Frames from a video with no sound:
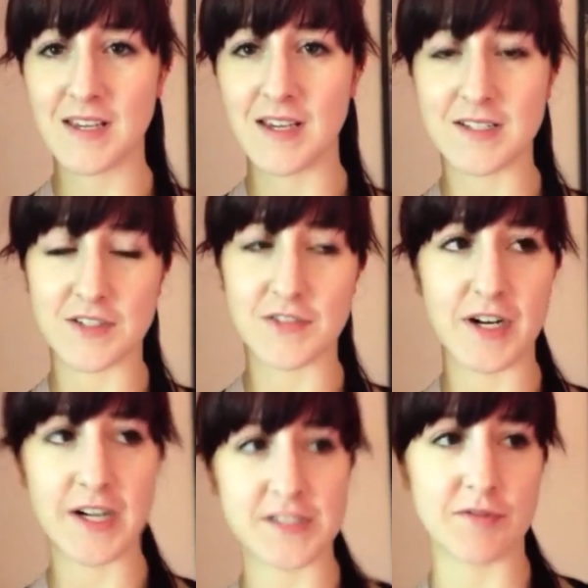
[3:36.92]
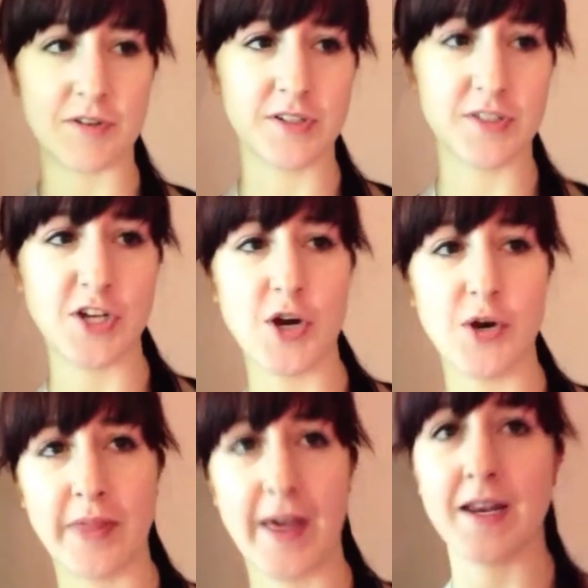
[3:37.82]
It's just very surreal to
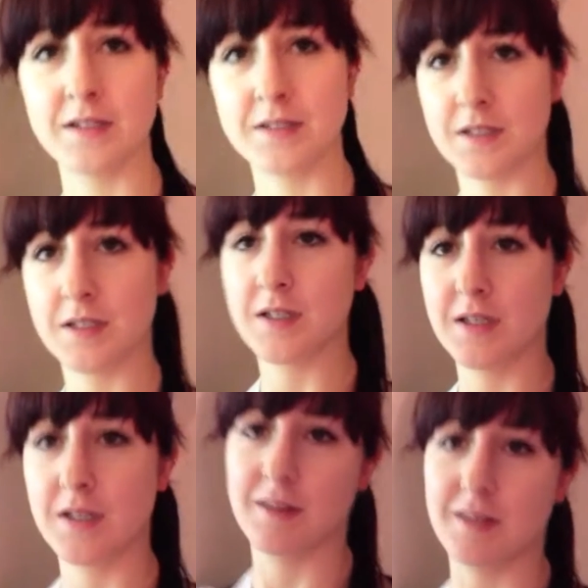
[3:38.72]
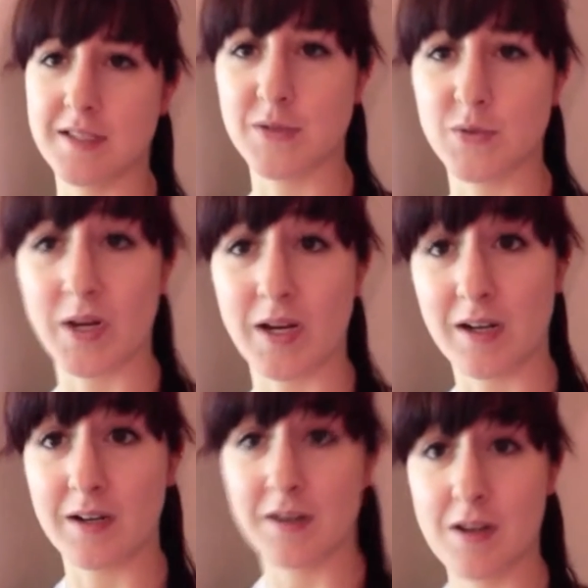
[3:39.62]
know that this is
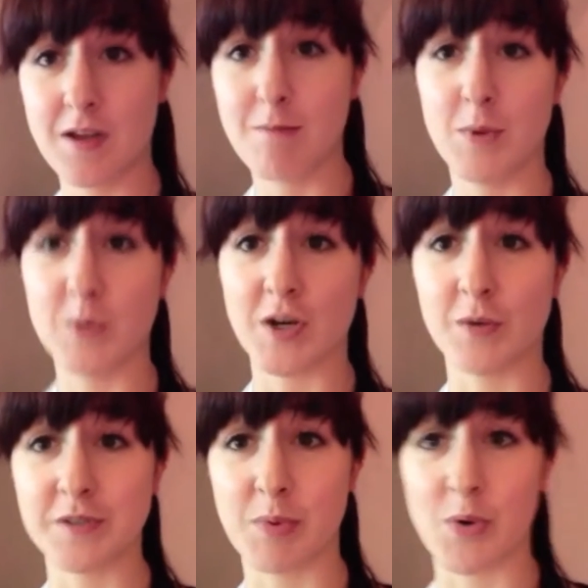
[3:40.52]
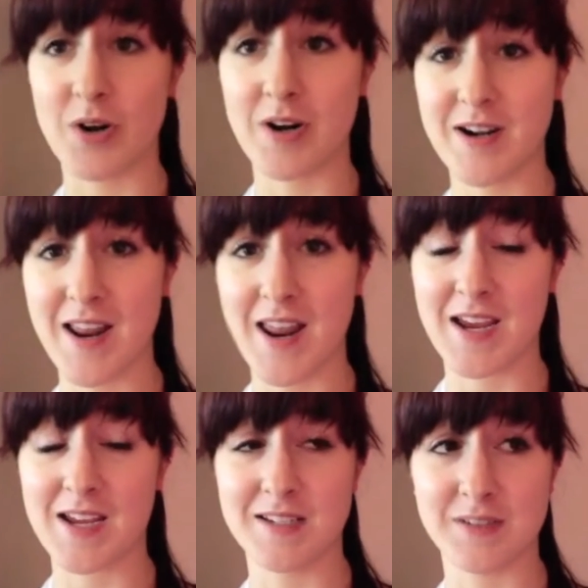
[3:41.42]
where Mozart was born
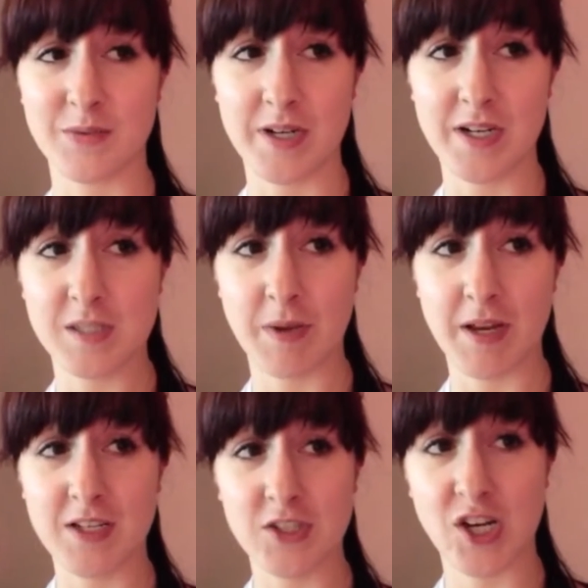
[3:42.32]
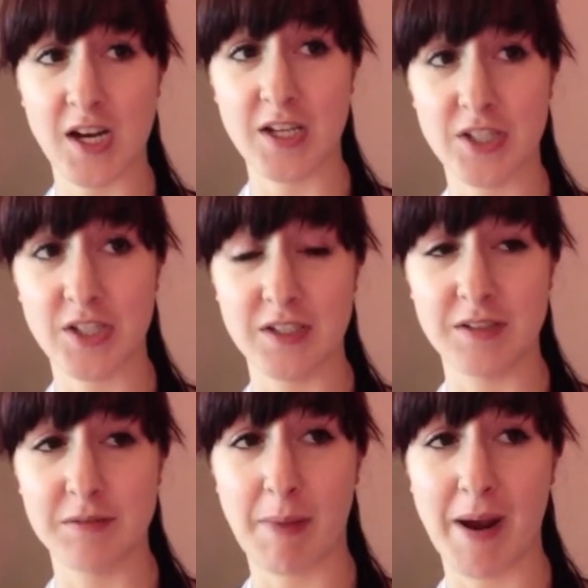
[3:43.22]
and where he spent his childhood,
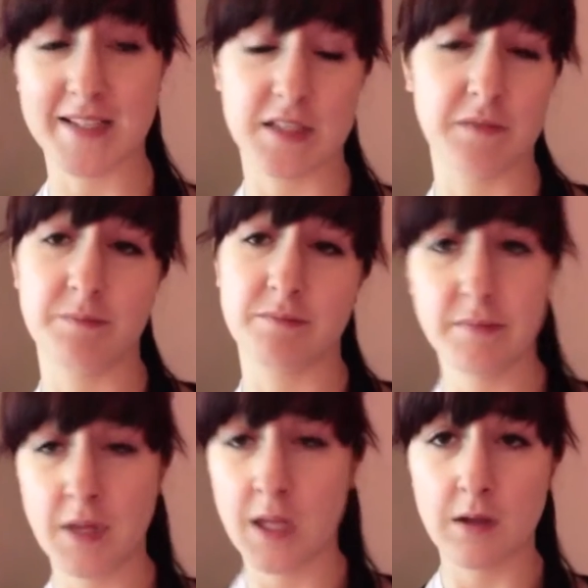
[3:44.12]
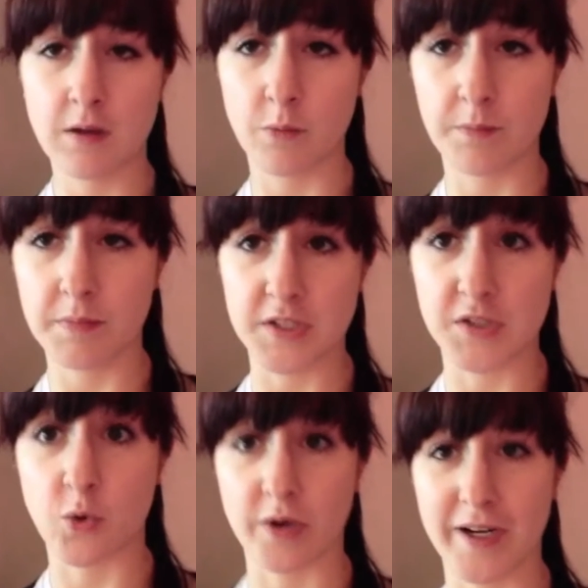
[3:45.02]
minus his
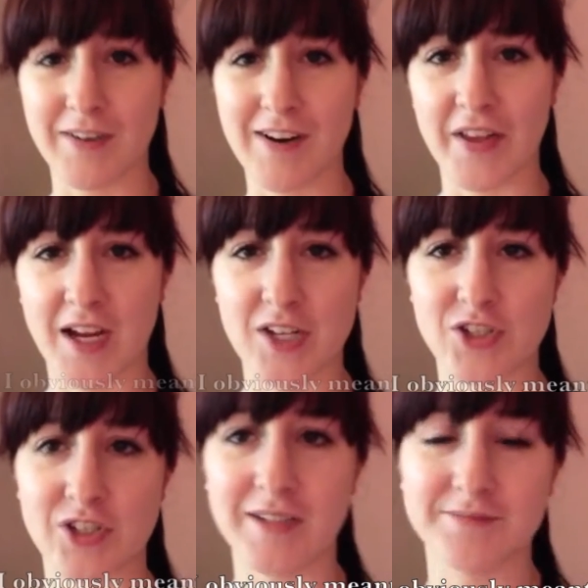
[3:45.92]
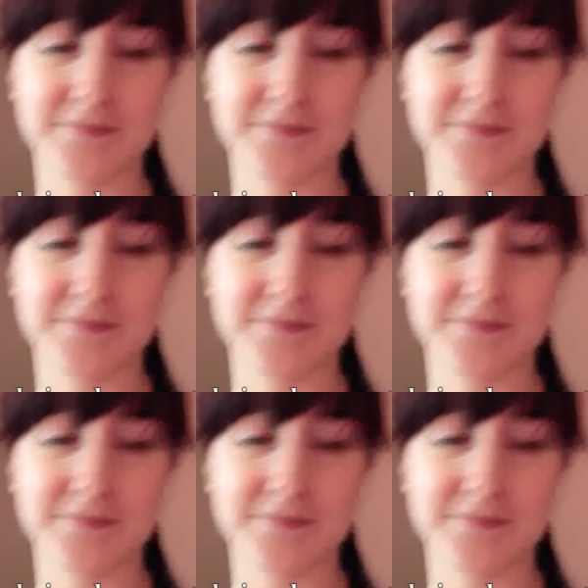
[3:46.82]
touring around the country.